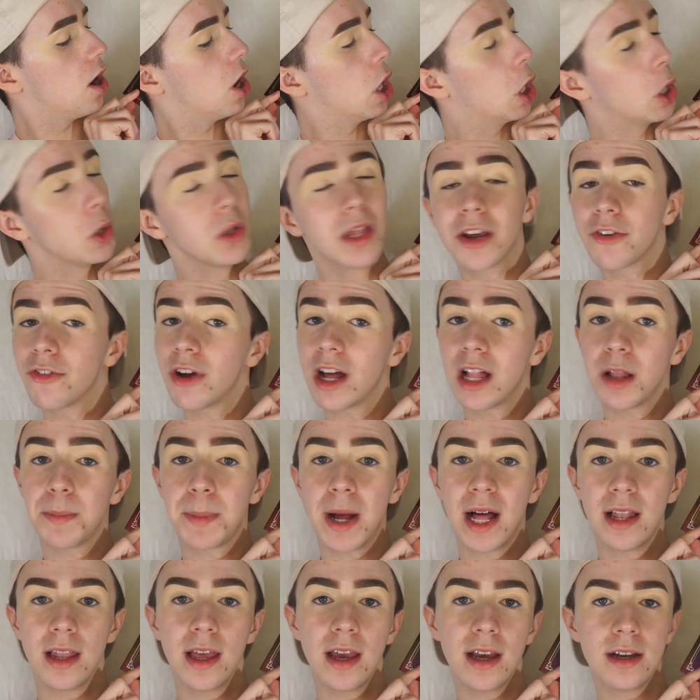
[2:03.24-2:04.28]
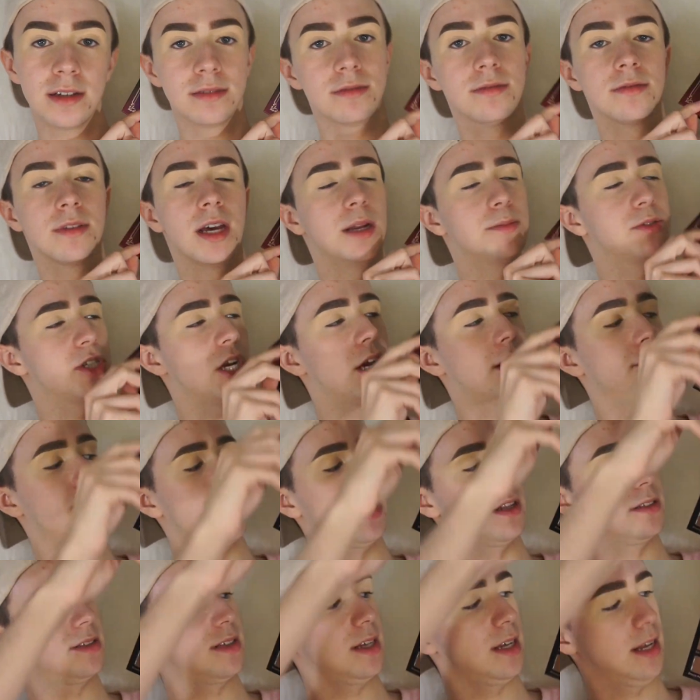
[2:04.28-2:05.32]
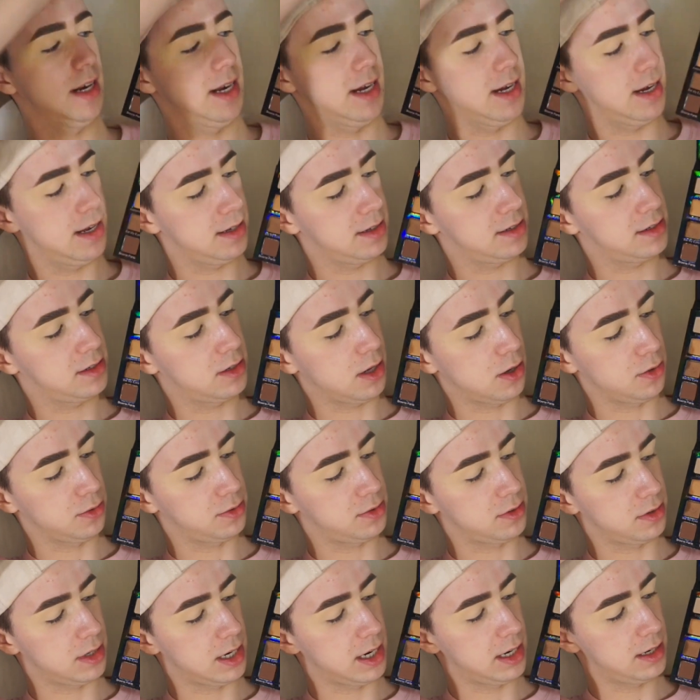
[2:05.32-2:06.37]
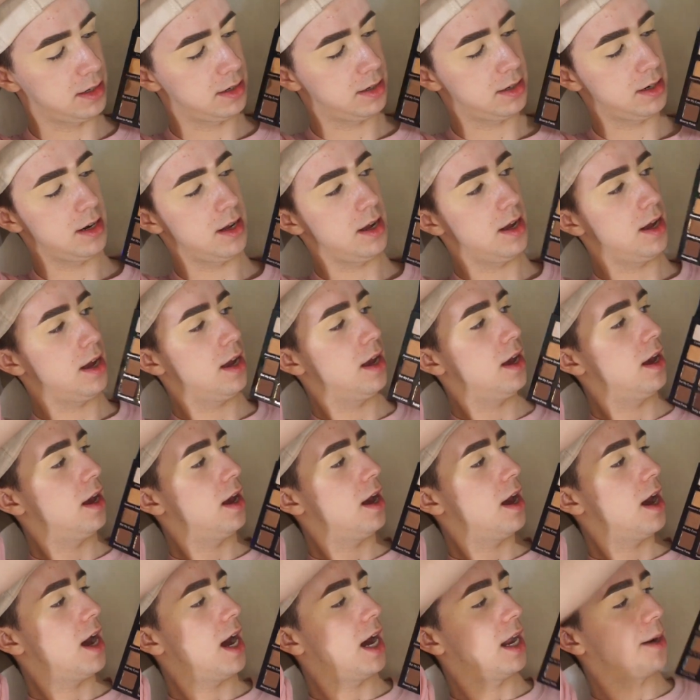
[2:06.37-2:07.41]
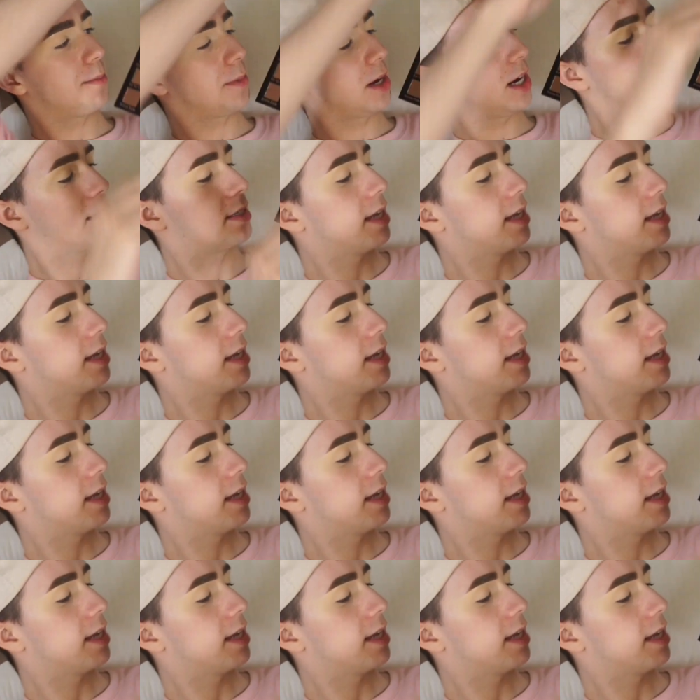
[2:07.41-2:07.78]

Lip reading: Holy Grail palette, and I'm sure you've all seen it, it's so stunning. And I'm going